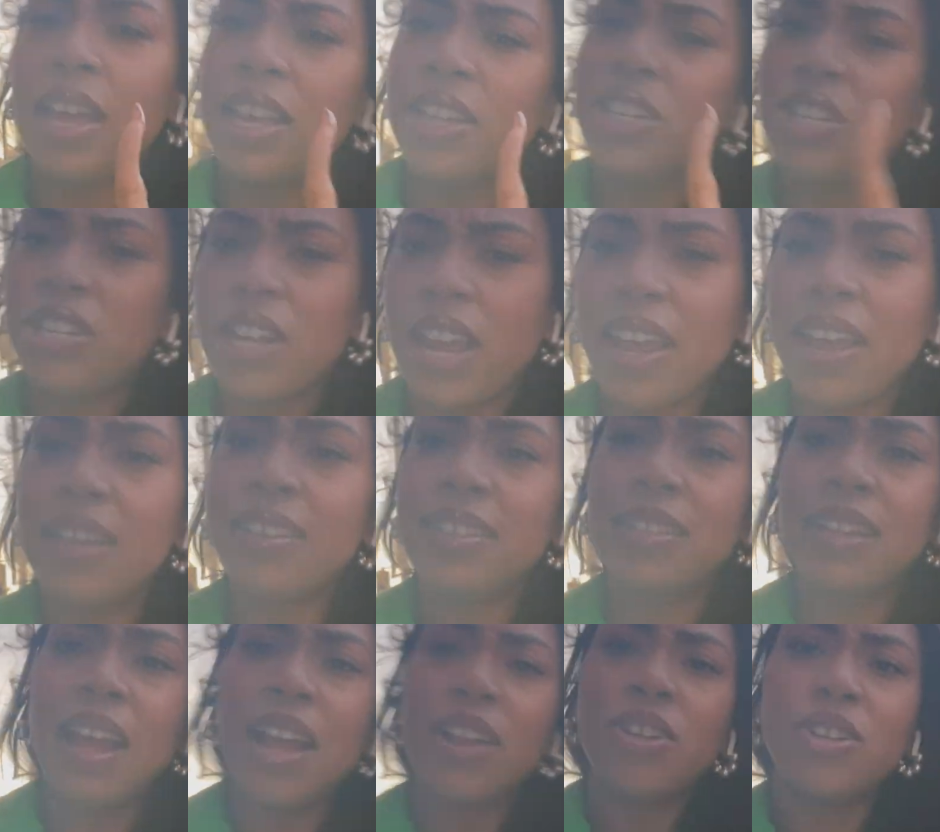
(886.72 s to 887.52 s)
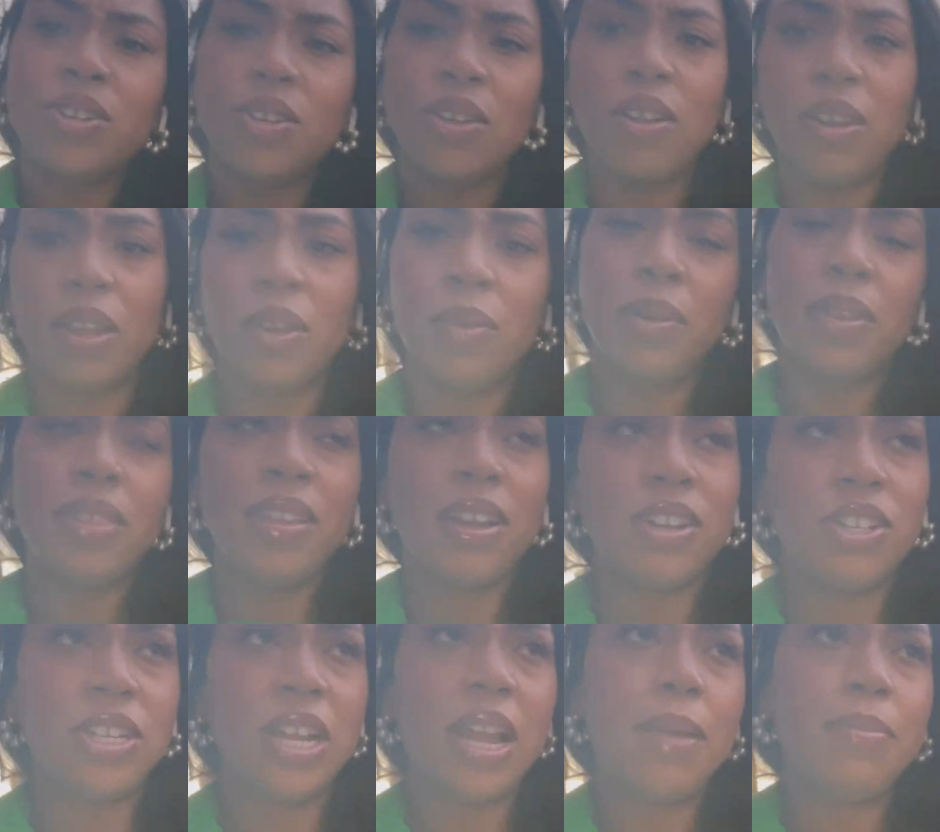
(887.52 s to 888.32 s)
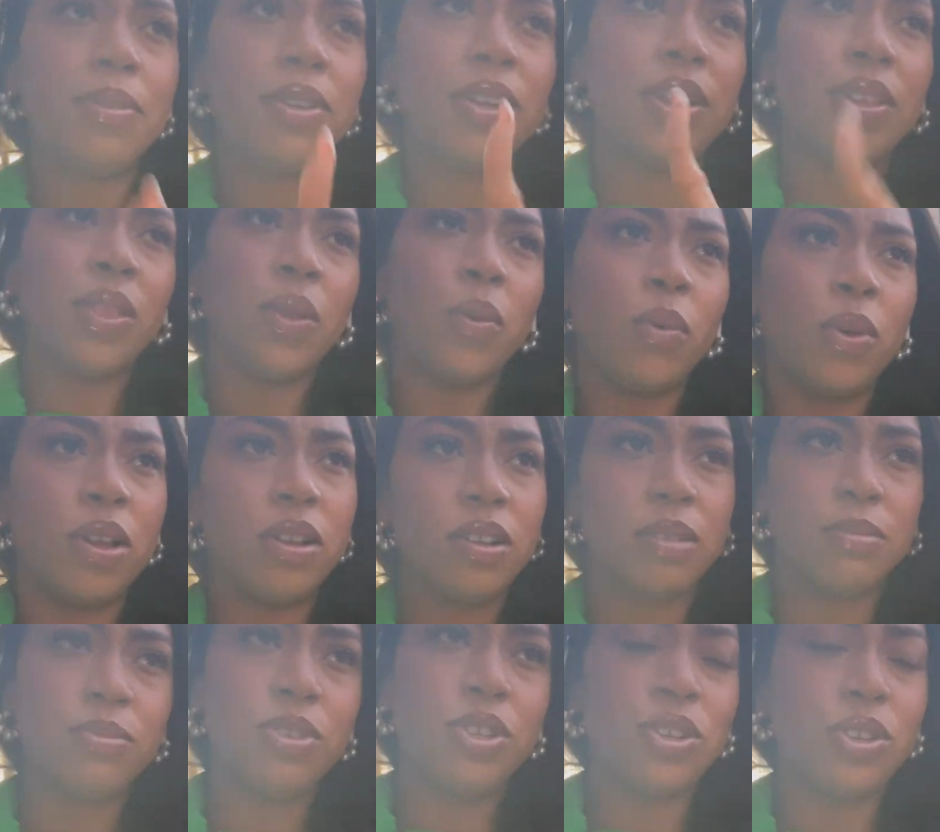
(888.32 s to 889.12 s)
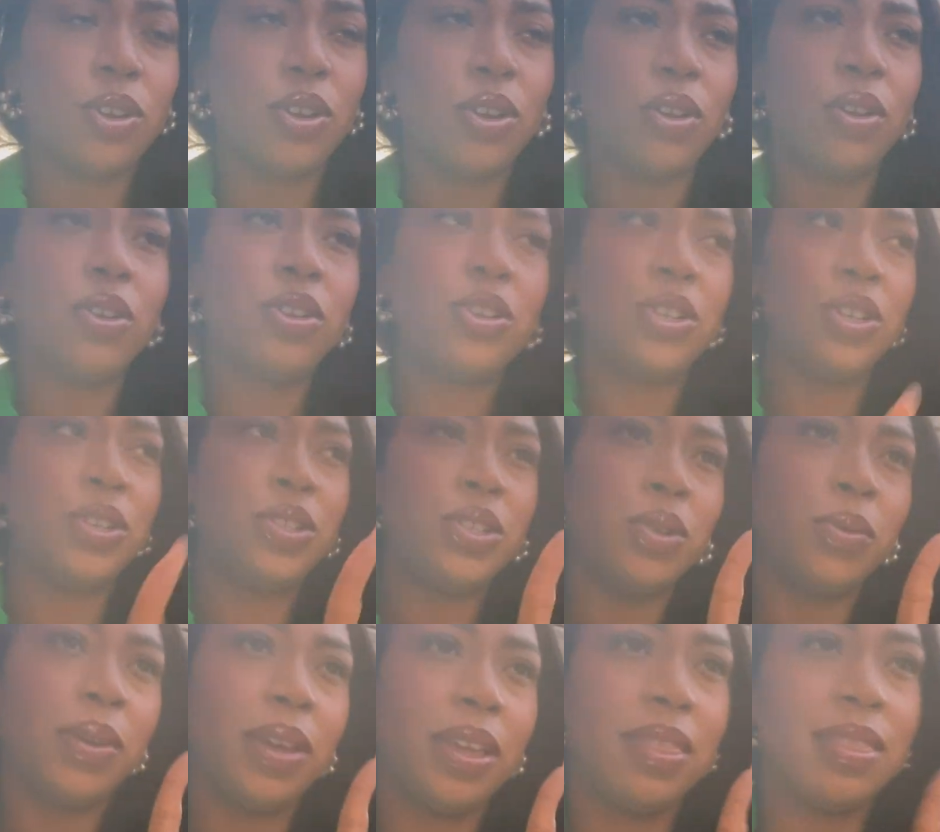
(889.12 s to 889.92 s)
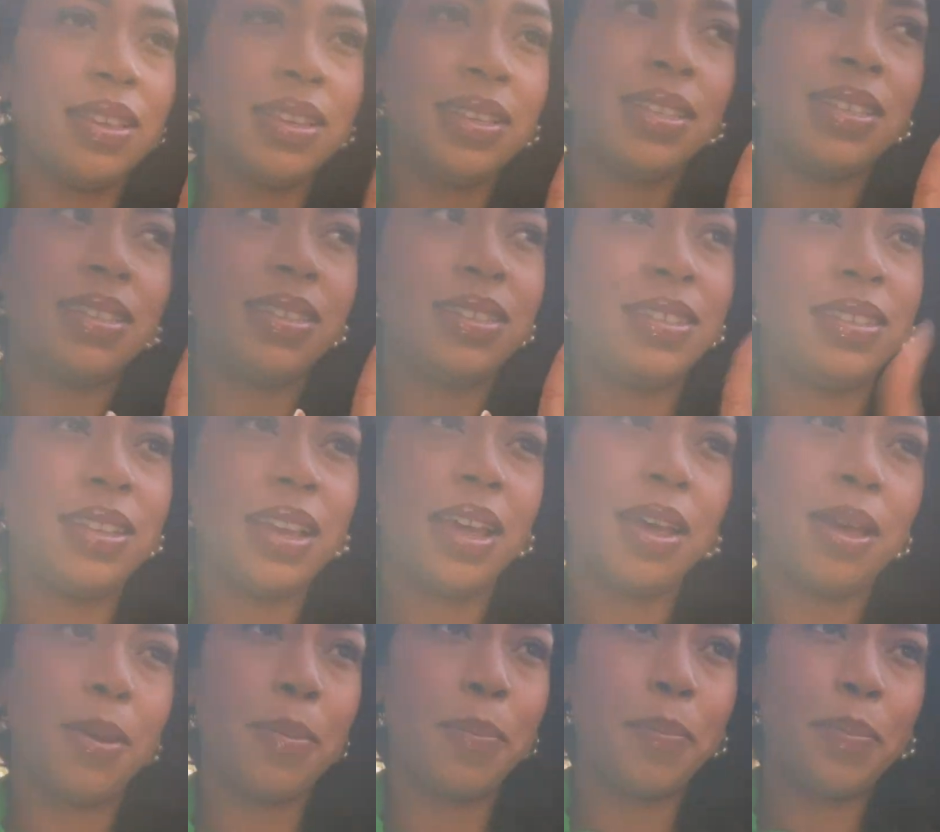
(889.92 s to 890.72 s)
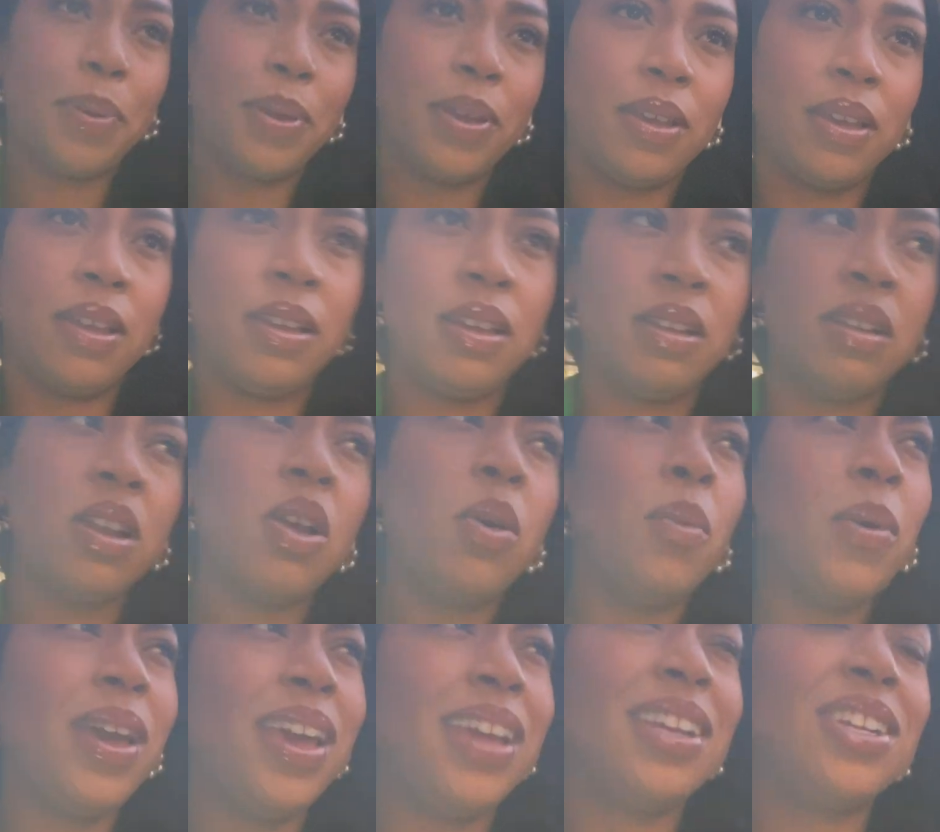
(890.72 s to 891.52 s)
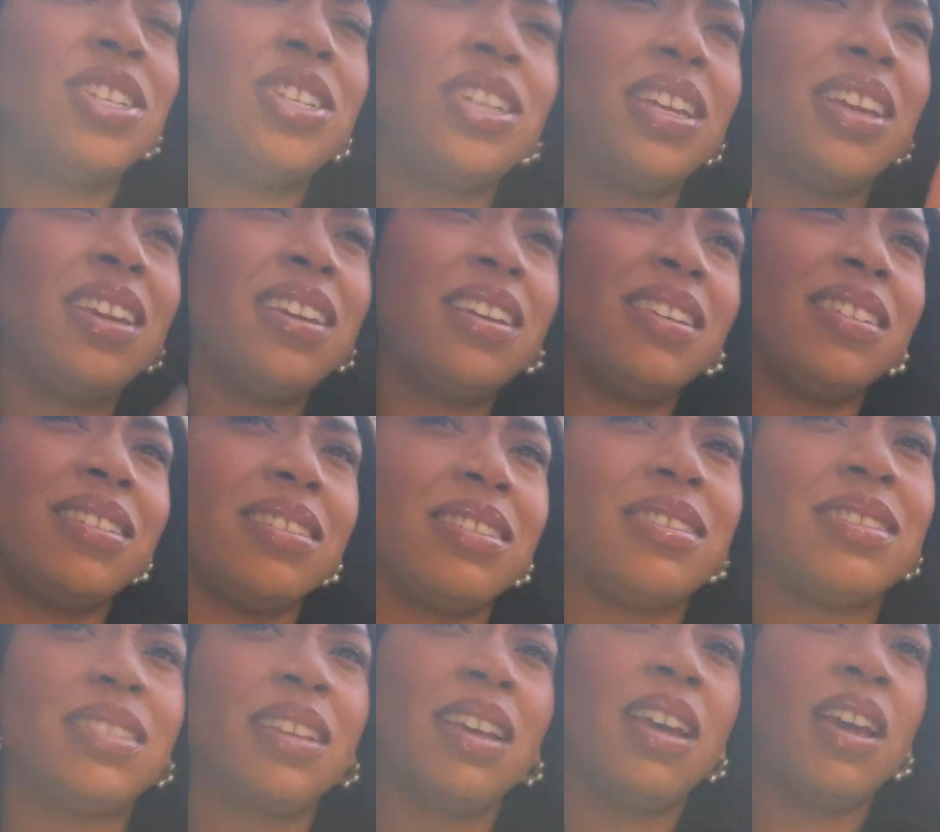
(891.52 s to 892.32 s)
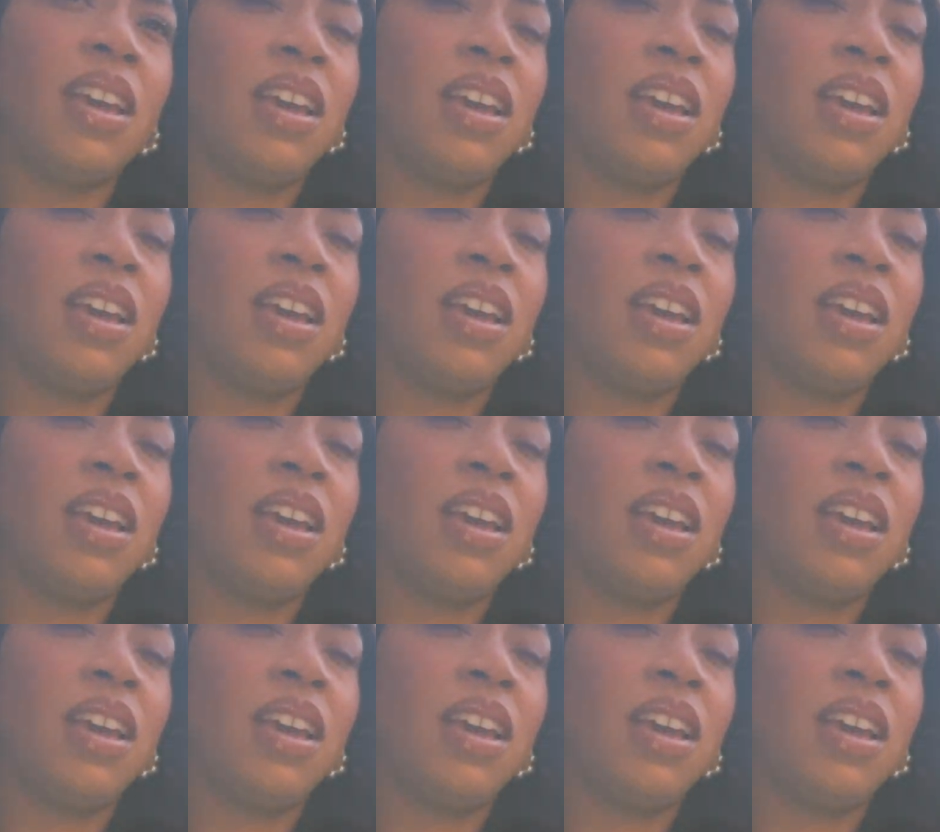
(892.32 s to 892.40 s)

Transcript: Shay is now strolling with our chapter in the welcome stroll. She's doing the step. No, wait, she is.